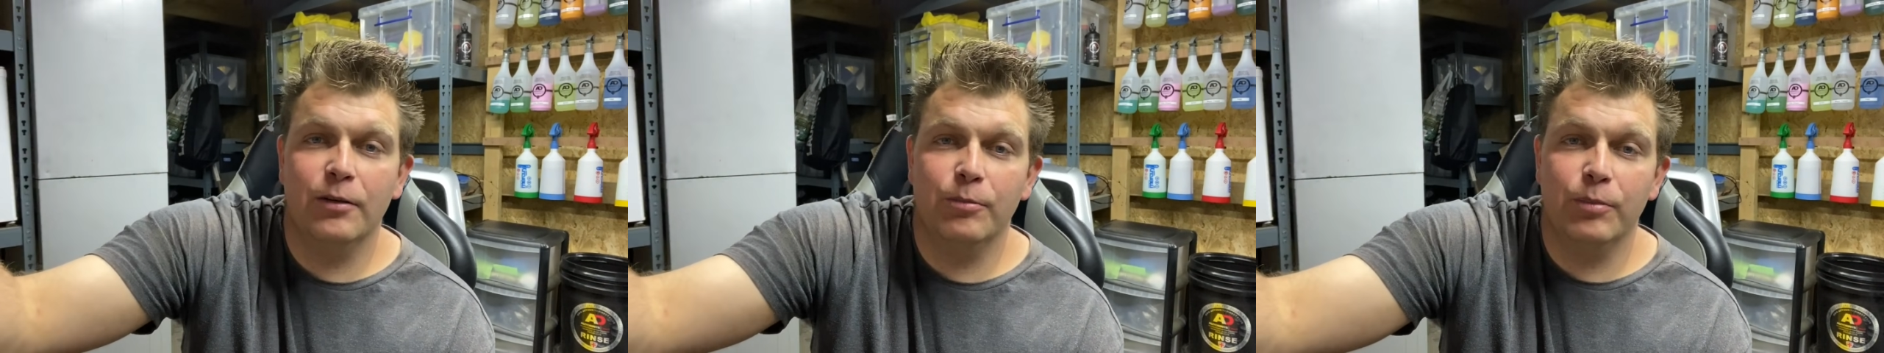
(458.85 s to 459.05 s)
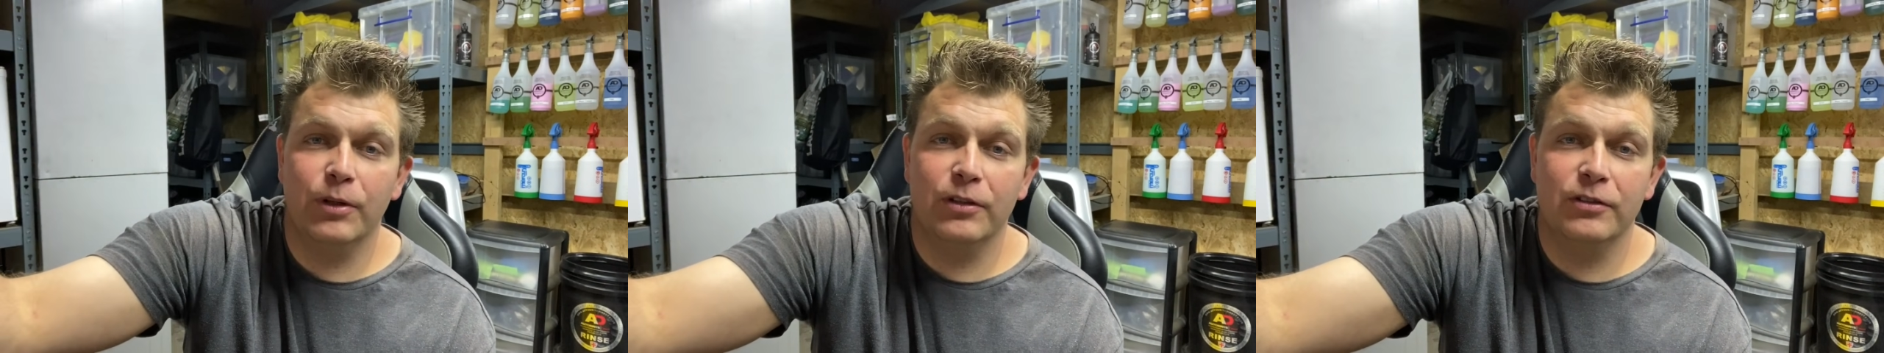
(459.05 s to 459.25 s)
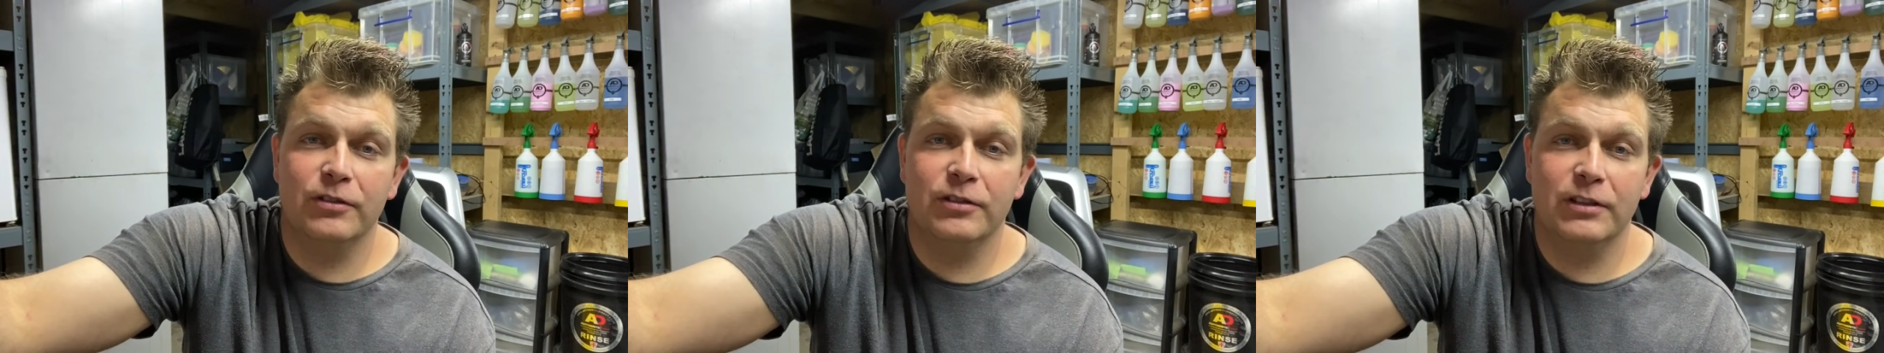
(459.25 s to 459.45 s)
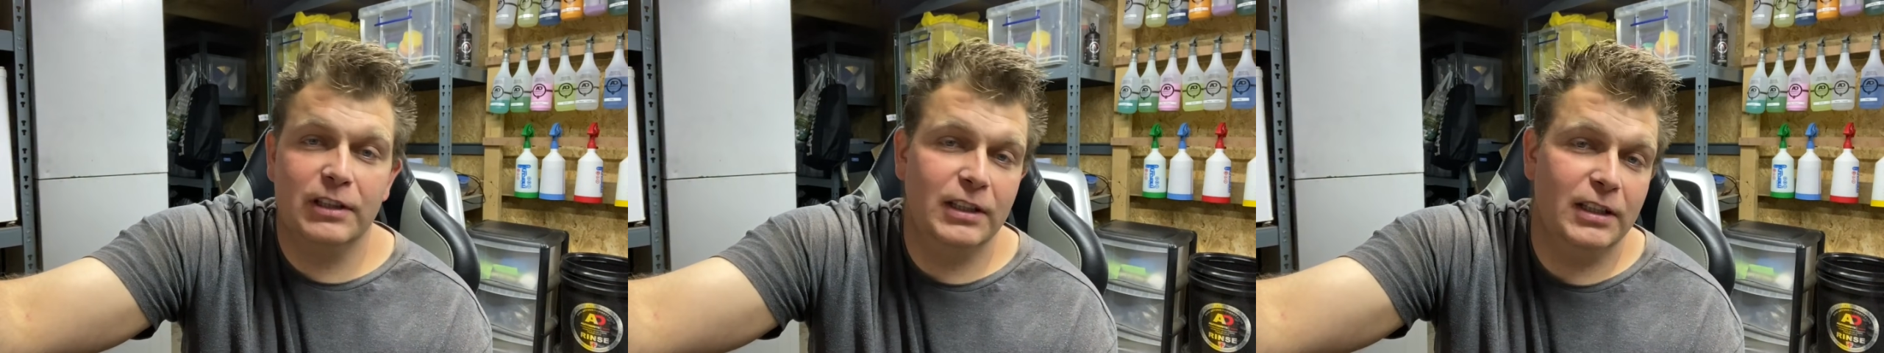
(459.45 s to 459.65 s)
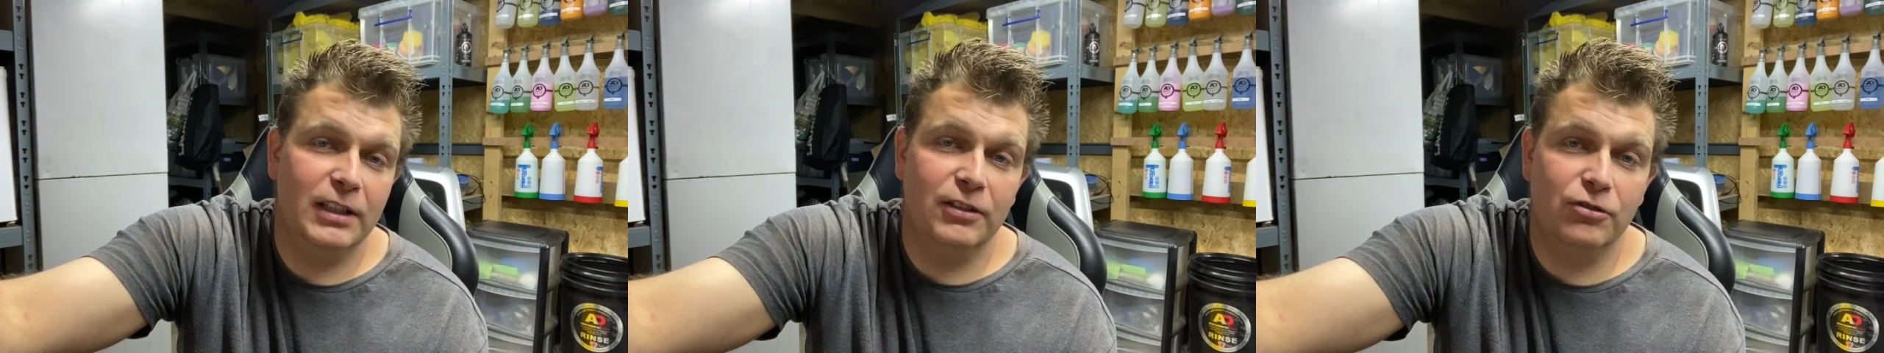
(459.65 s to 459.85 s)
because
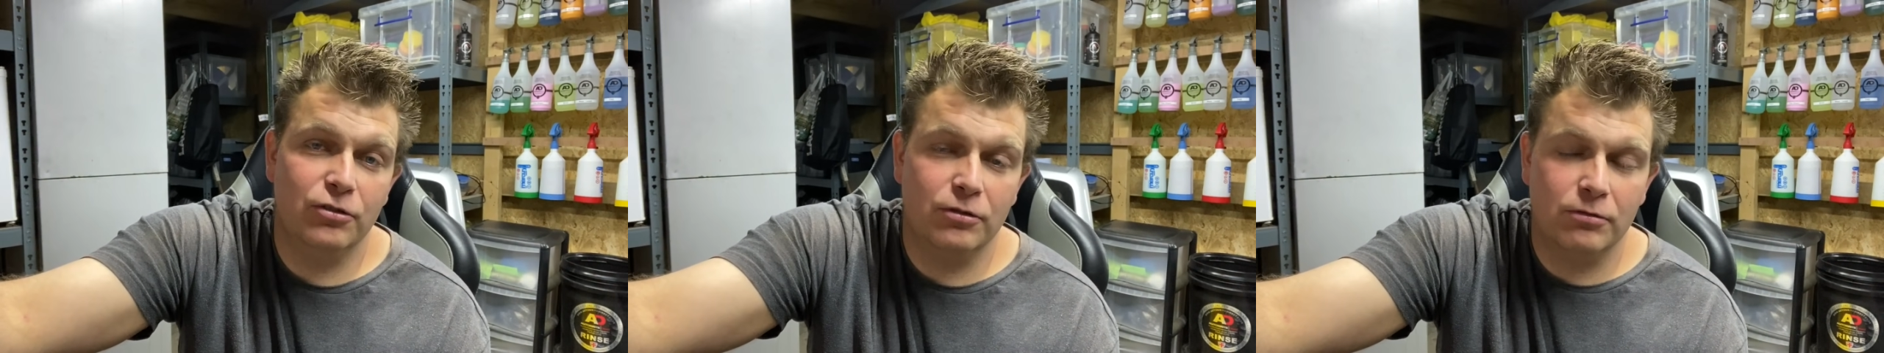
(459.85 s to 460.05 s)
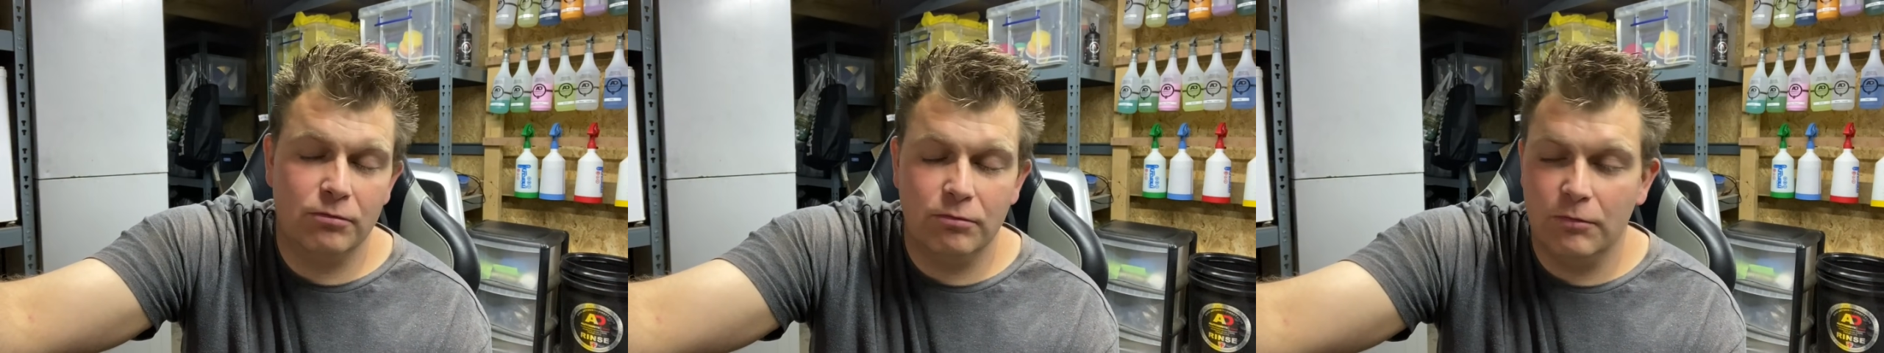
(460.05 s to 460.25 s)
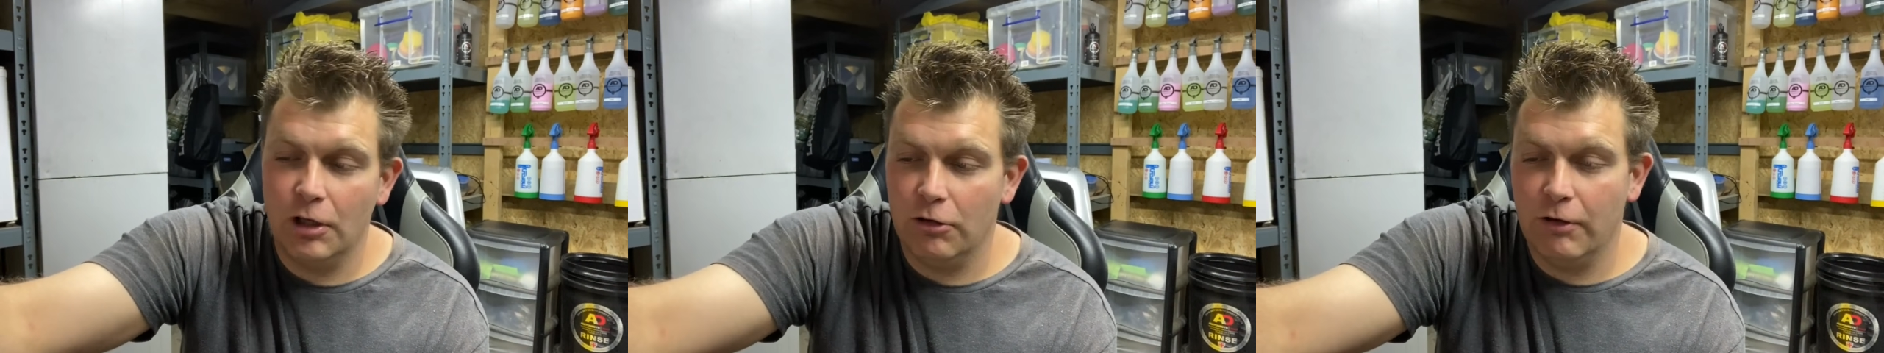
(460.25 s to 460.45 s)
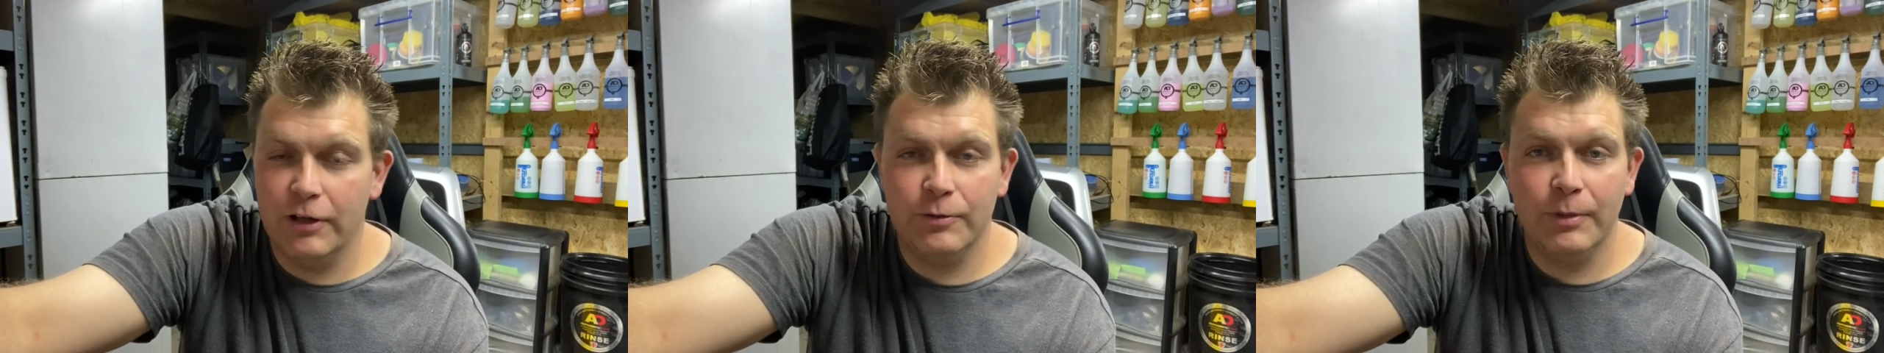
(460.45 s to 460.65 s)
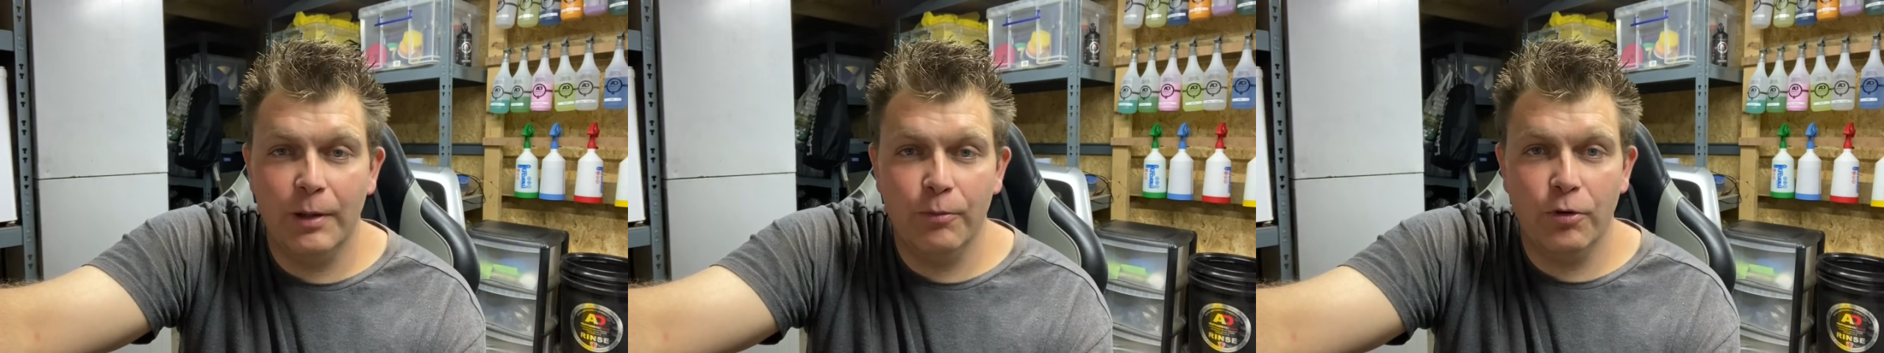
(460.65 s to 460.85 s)
it is just a great
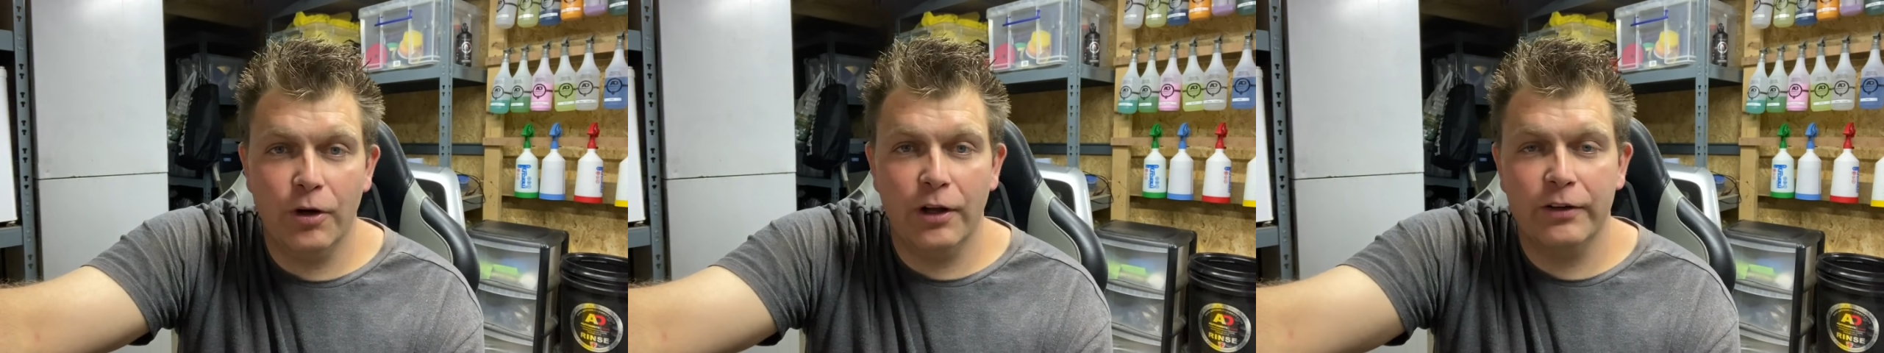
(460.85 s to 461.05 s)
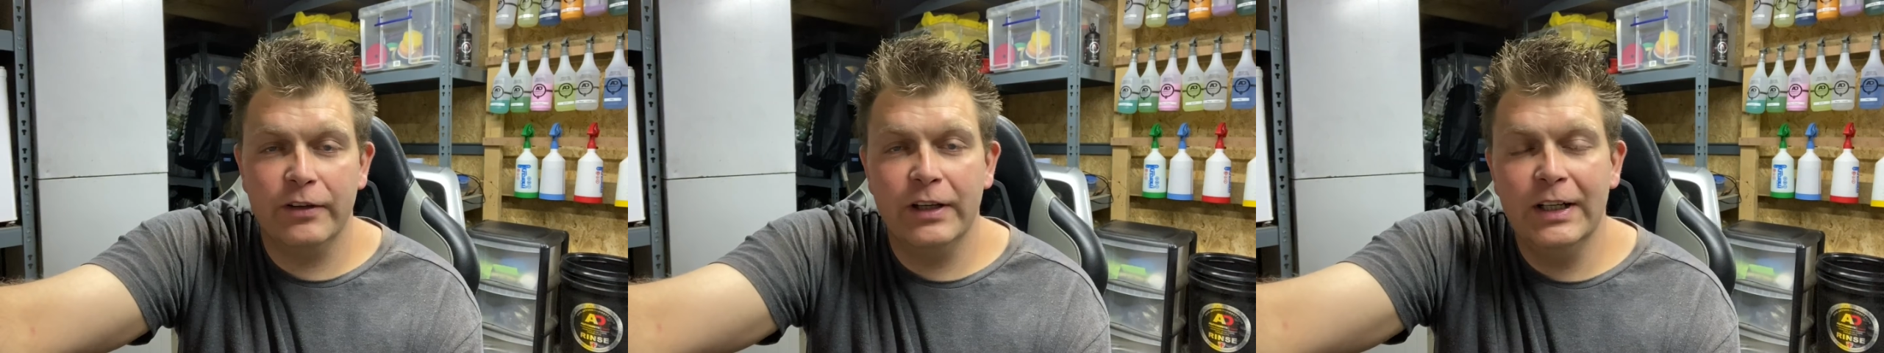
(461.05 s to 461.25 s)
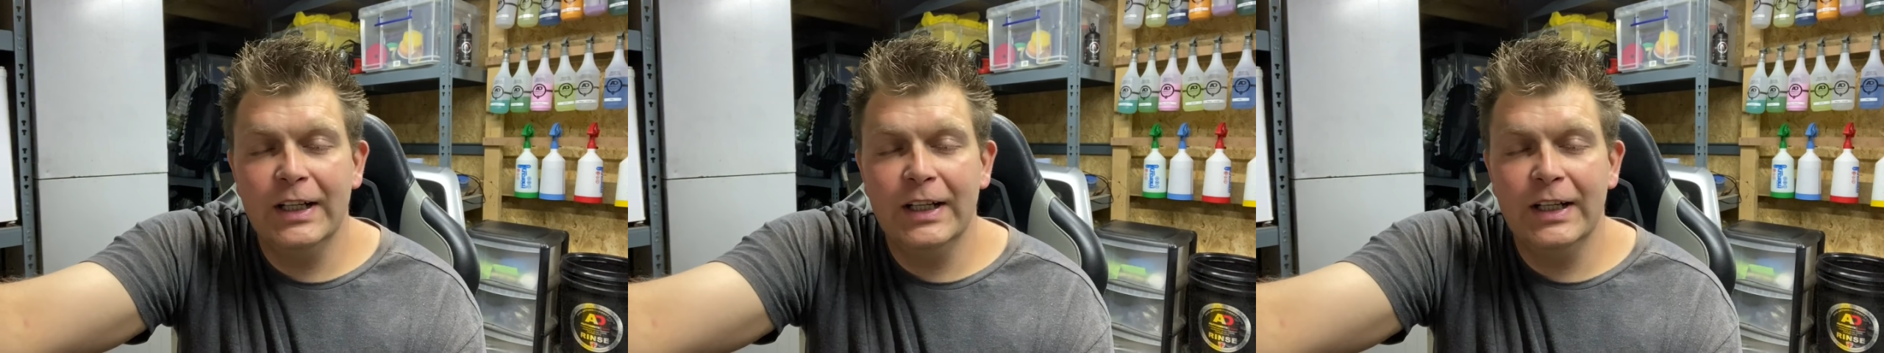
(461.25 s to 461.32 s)
smelling product.